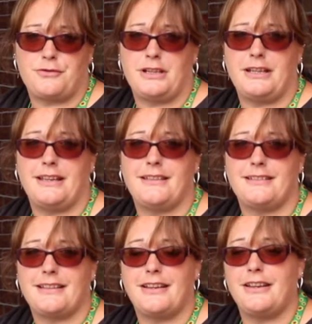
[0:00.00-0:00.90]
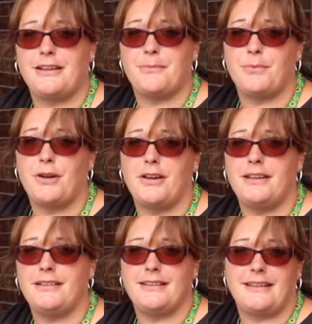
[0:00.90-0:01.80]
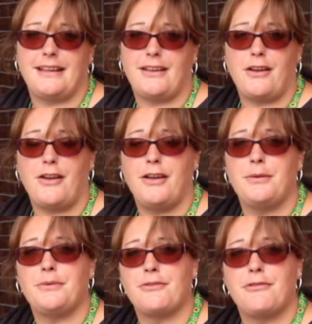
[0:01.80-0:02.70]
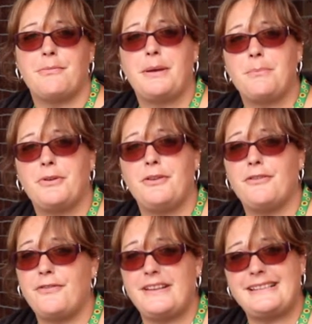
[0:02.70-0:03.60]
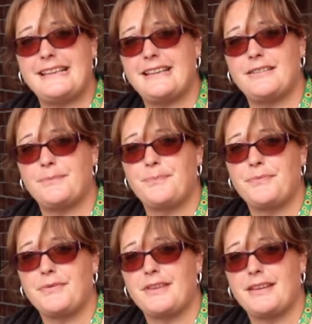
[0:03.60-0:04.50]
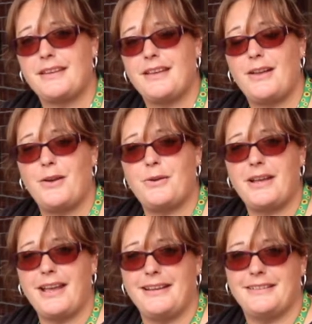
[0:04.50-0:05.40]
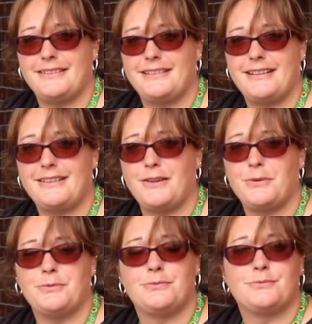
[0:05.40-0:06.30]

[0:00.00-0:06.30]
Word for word: trinkets that you can buy to take home to remember your visit. Okay, let's go.